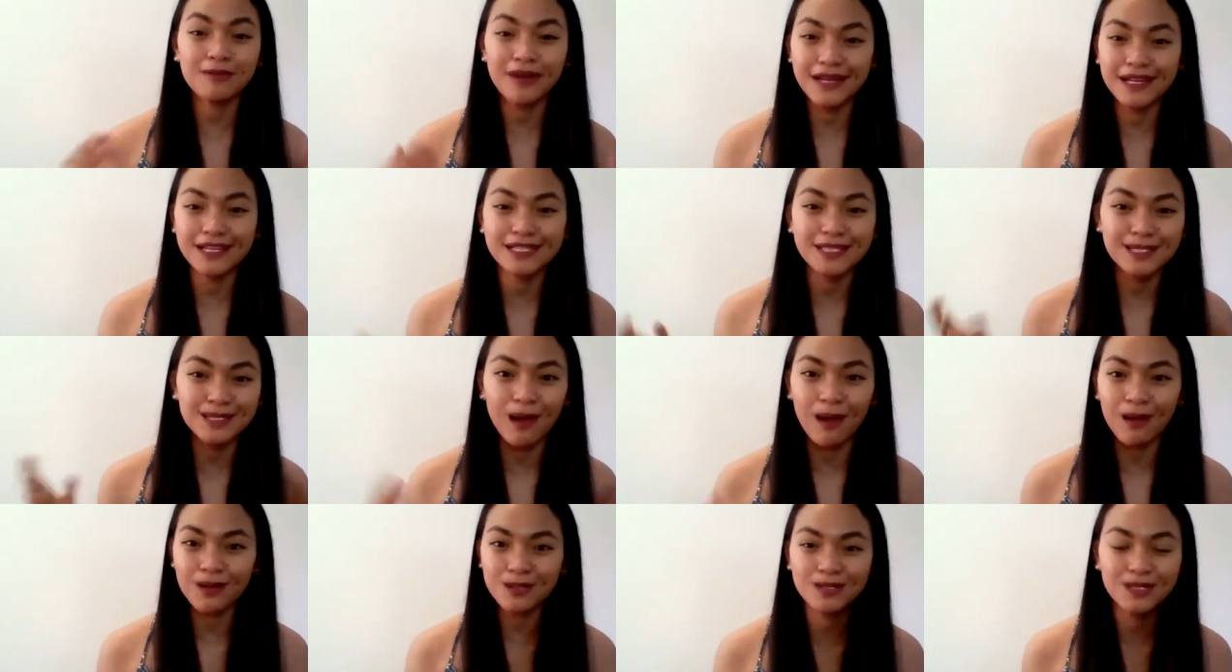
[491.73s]
a
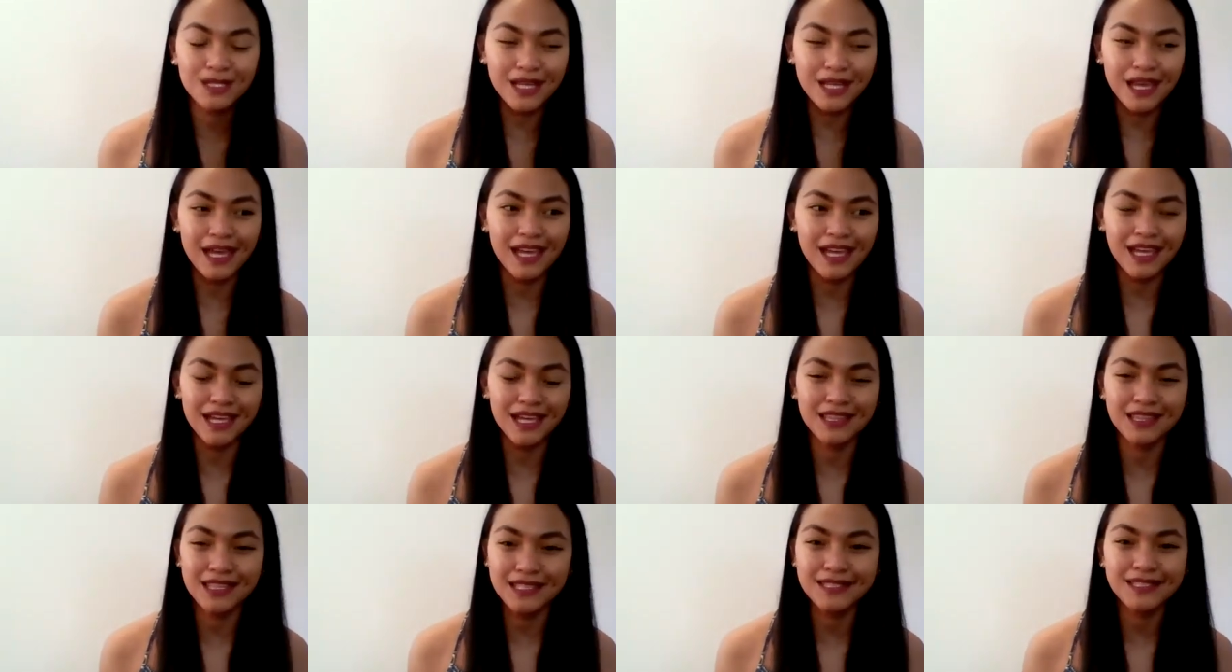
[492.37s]
song today
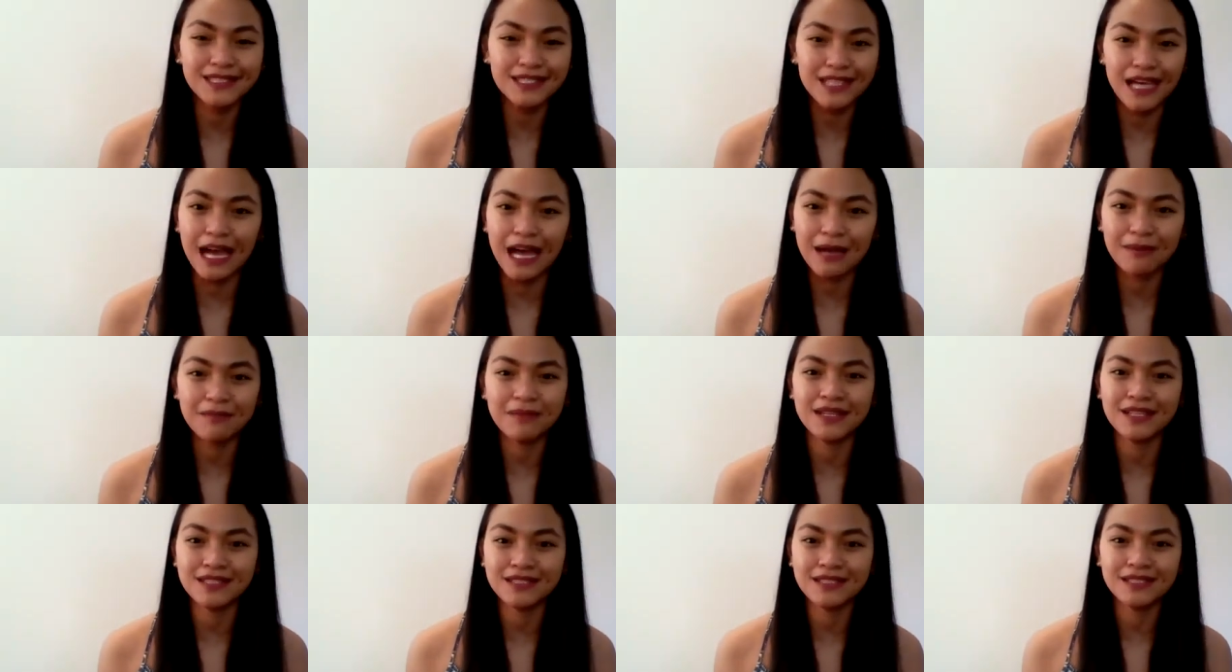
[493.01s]
at this
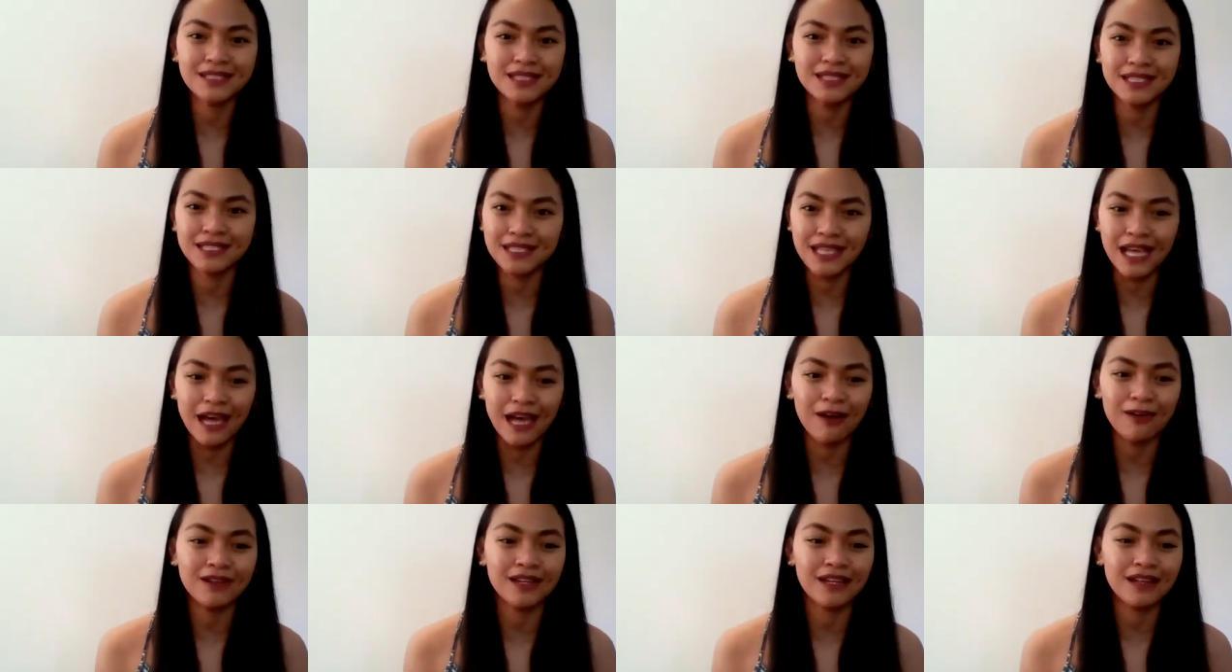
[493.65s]
time, and sit
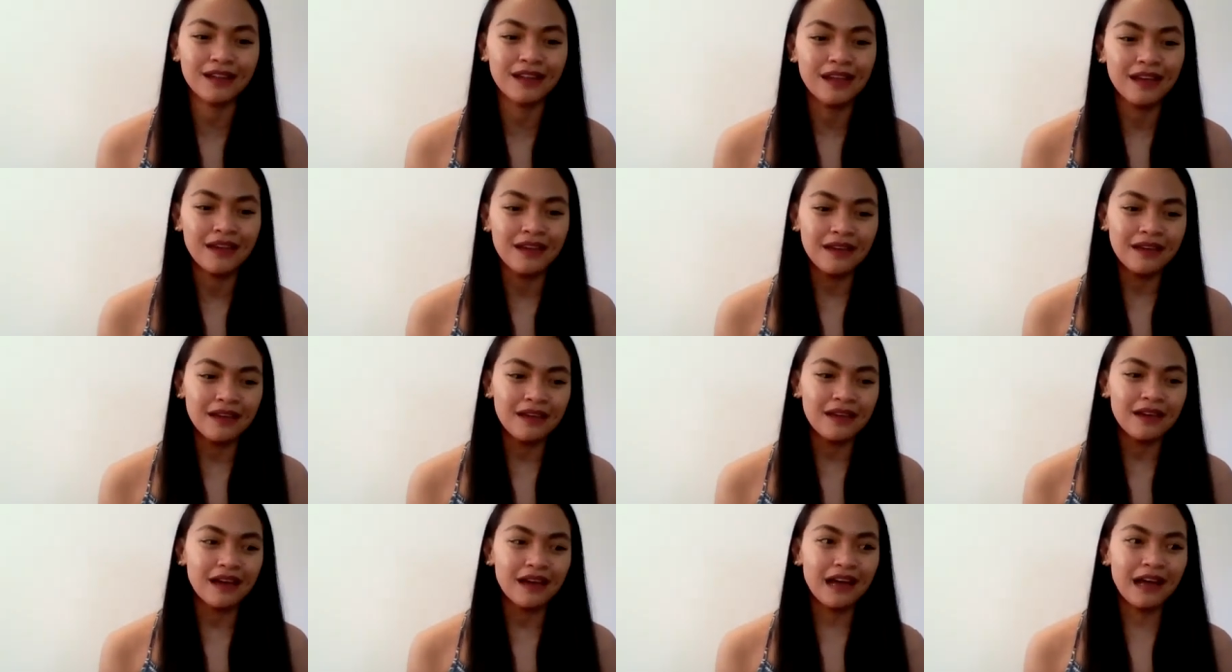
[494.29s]
down,
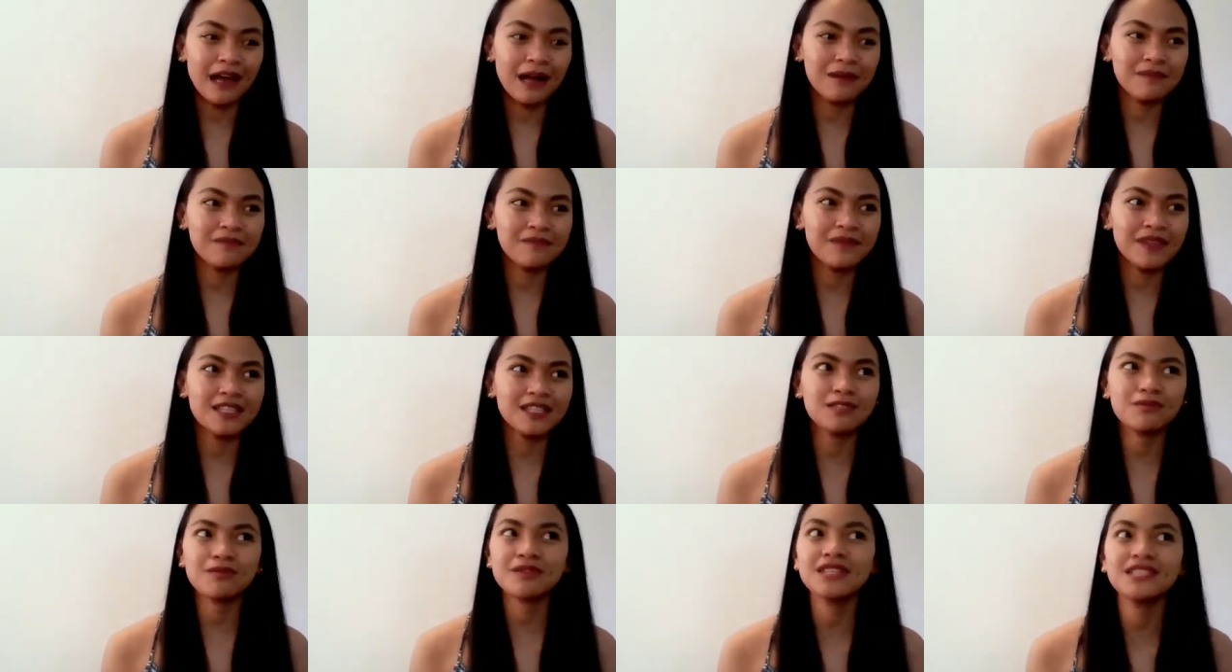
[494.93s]
and
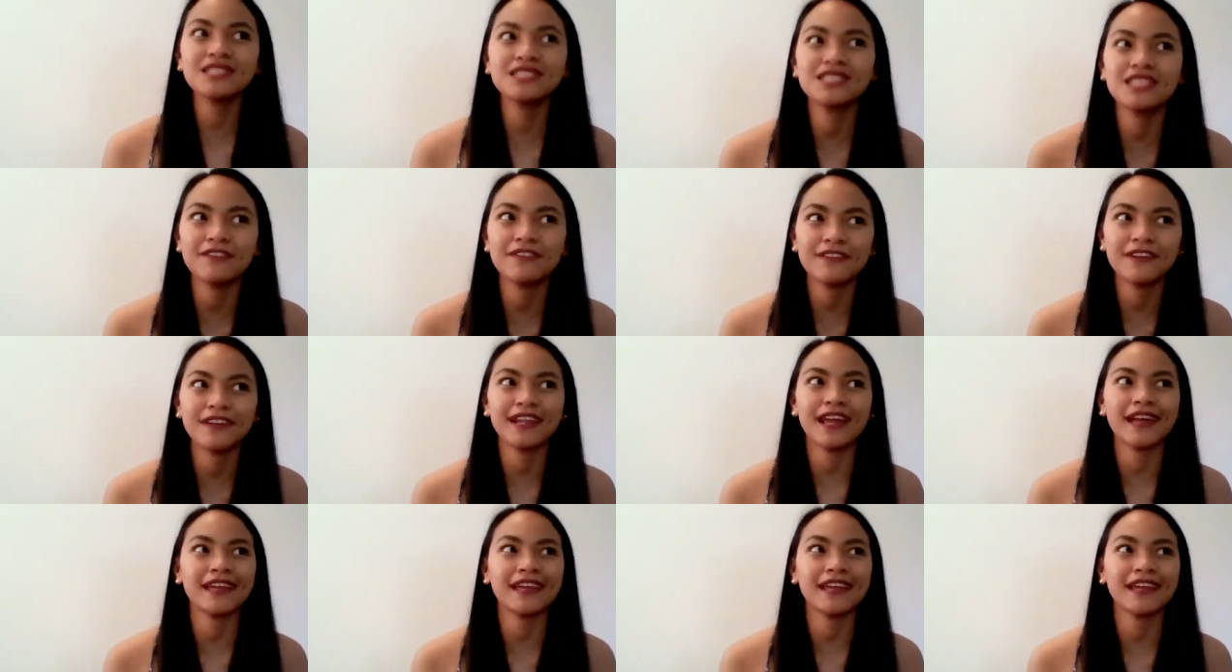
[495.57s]
it's really different.